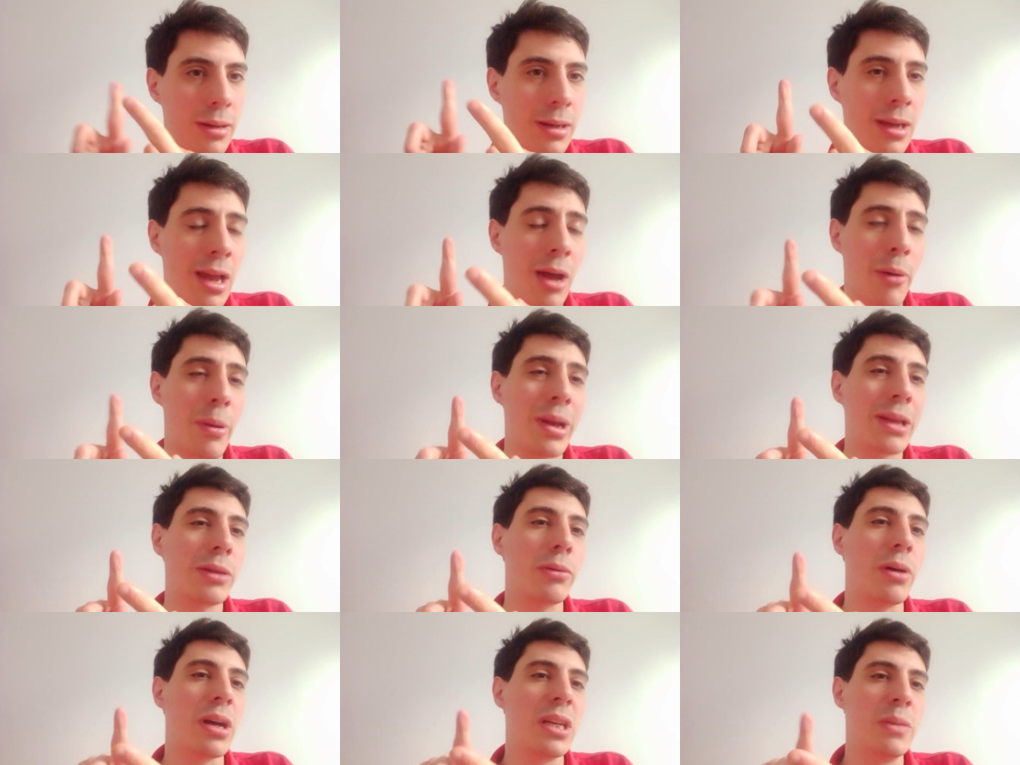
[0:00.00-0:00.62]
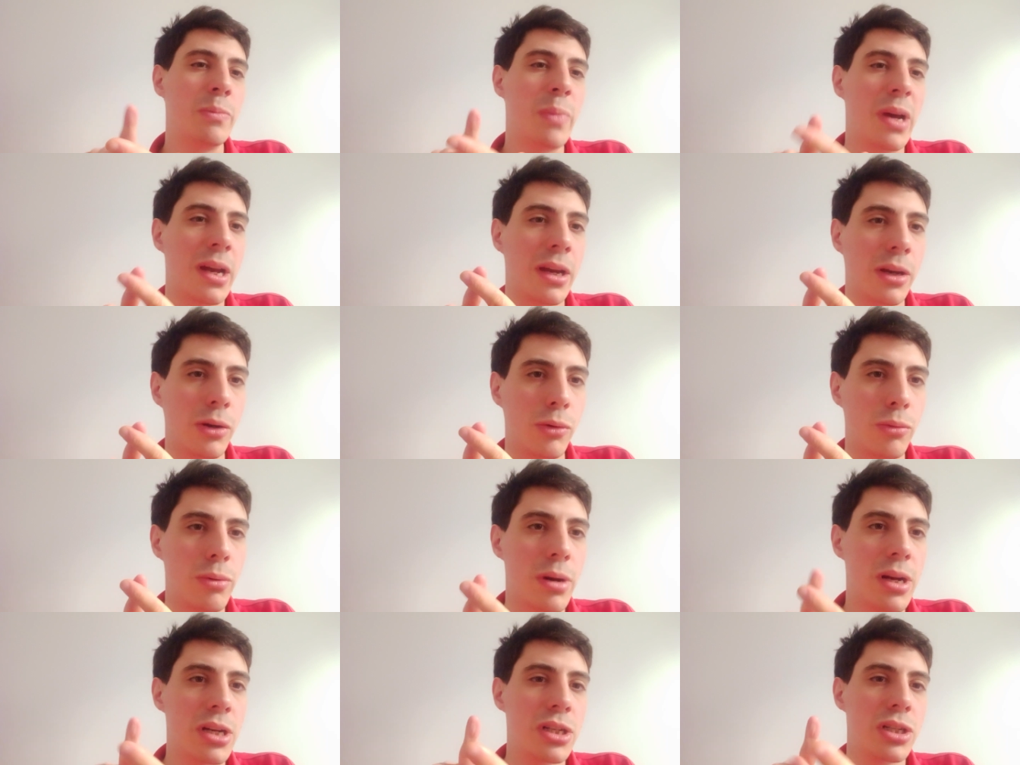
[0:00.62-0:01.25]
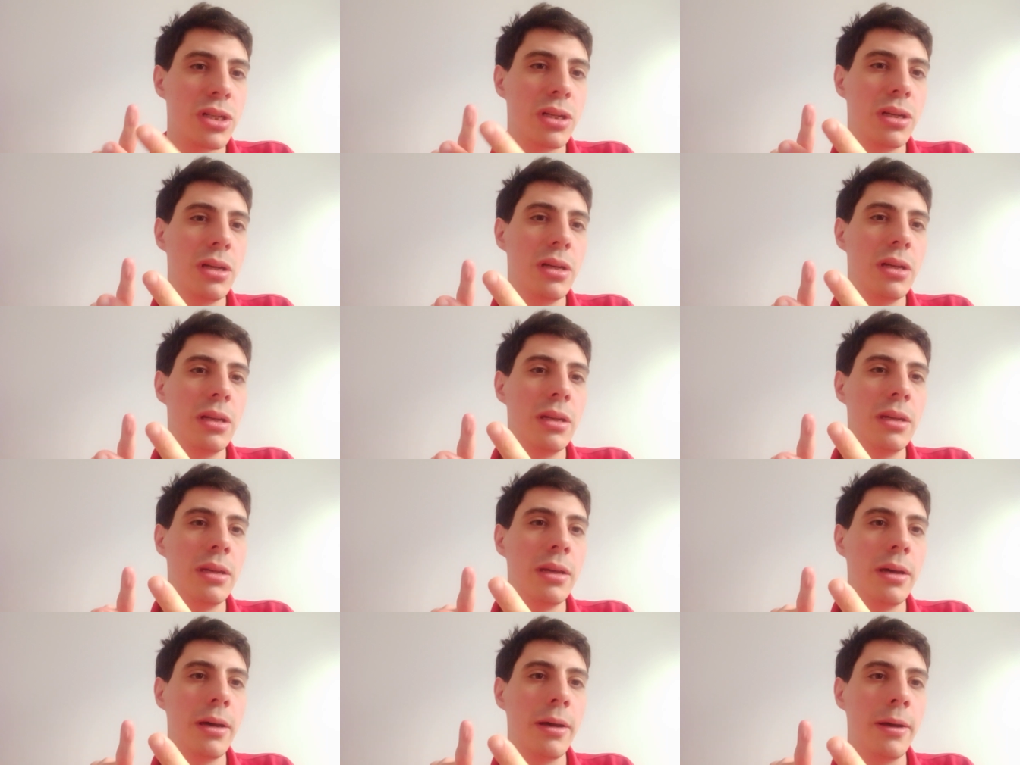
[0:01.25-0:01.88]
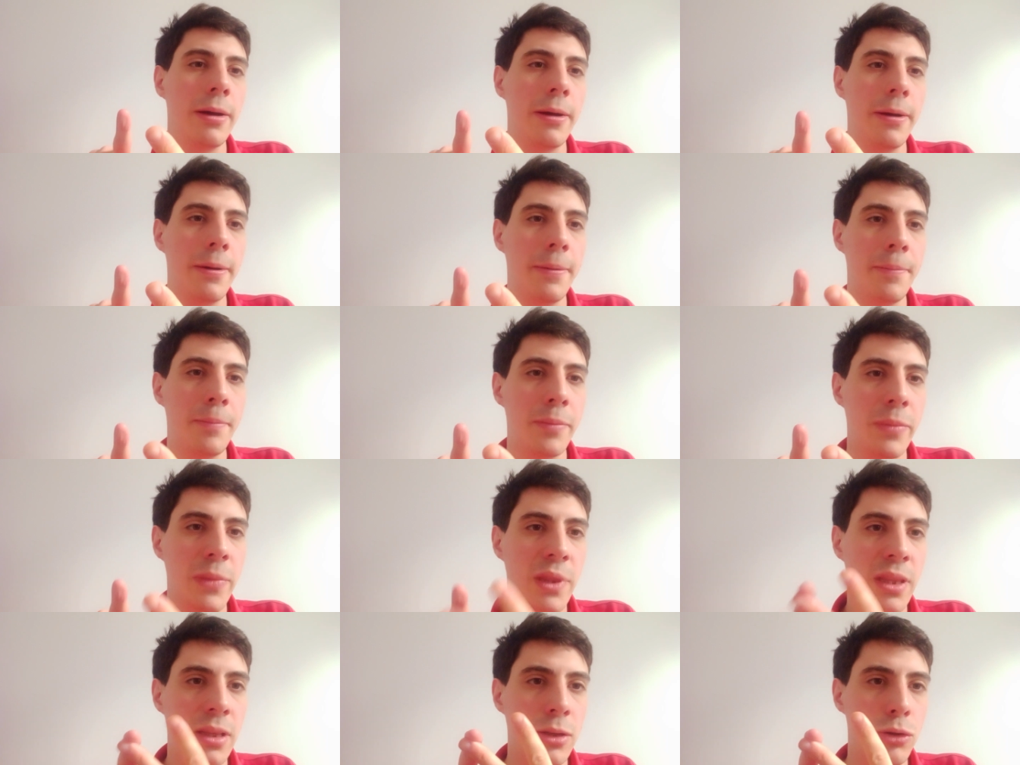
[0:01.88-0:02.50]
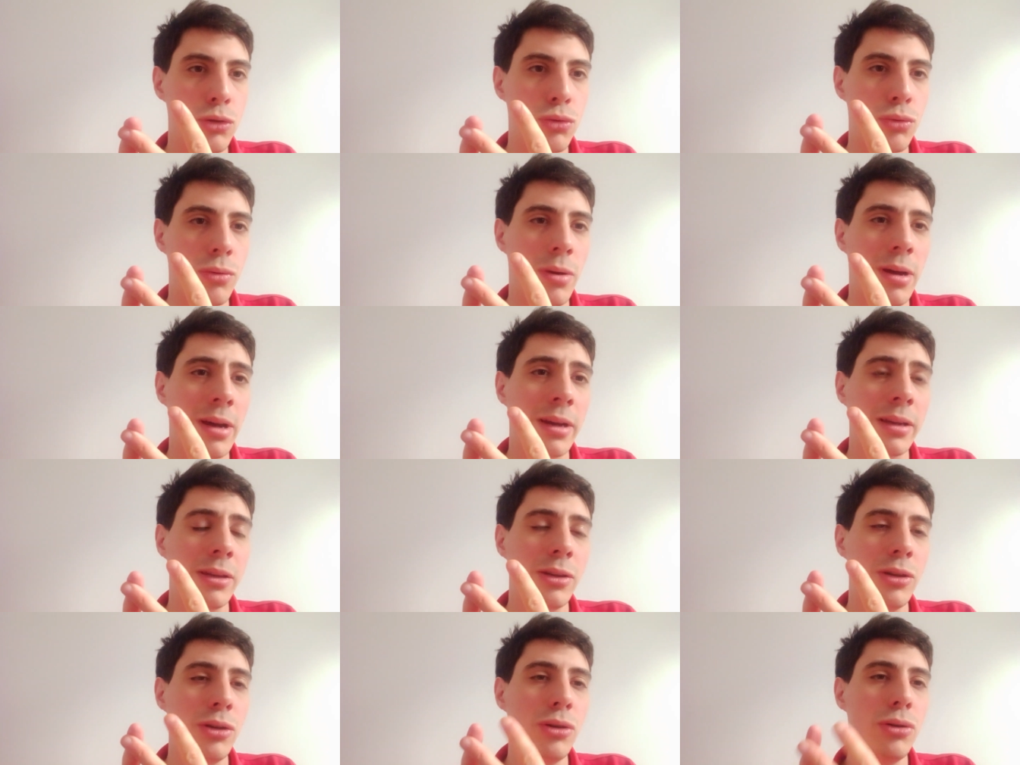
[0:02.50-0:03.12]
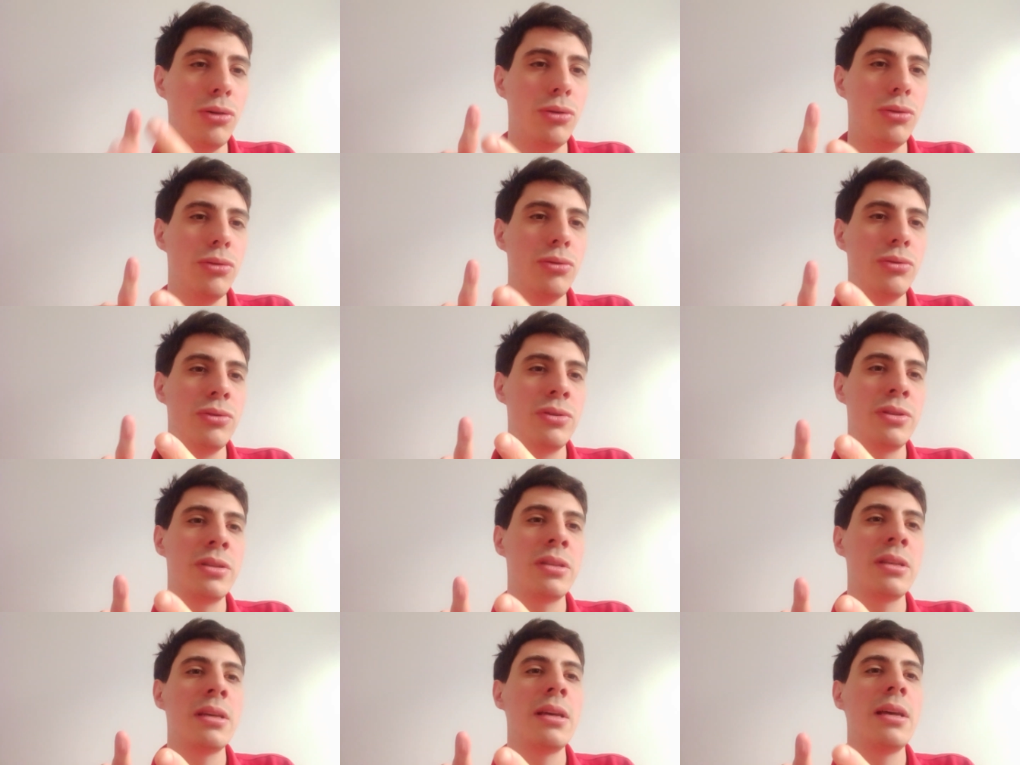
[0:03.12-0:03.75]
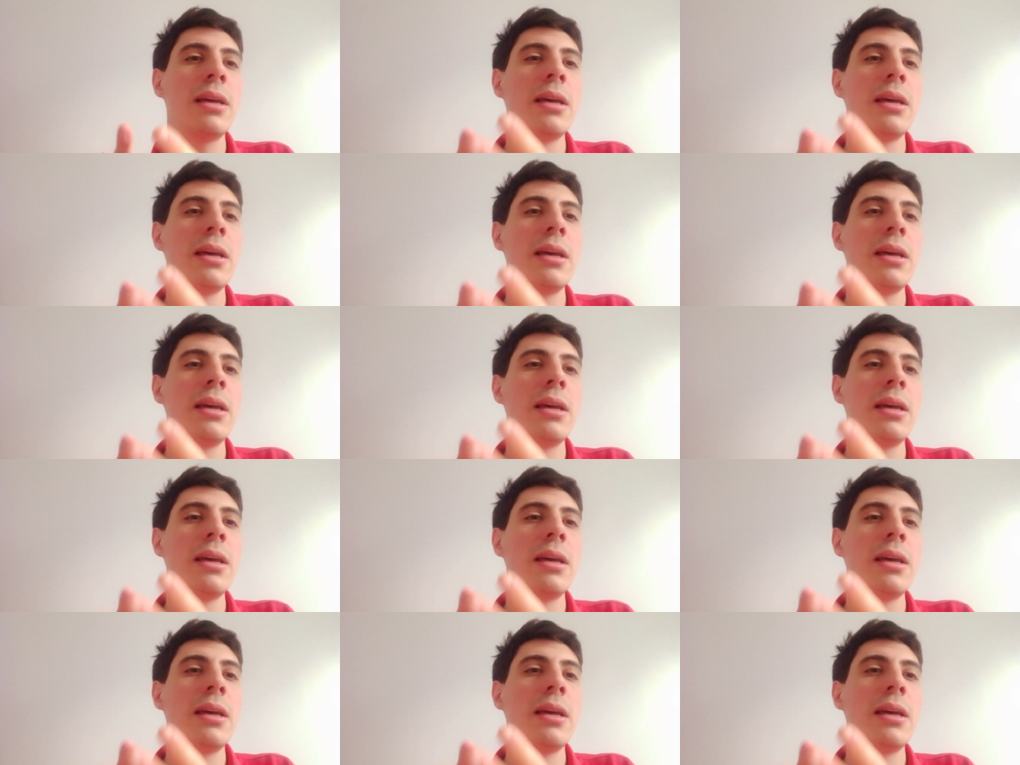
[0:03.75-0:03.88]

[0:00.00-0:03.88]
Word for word: characterized by aggression, um, drug use,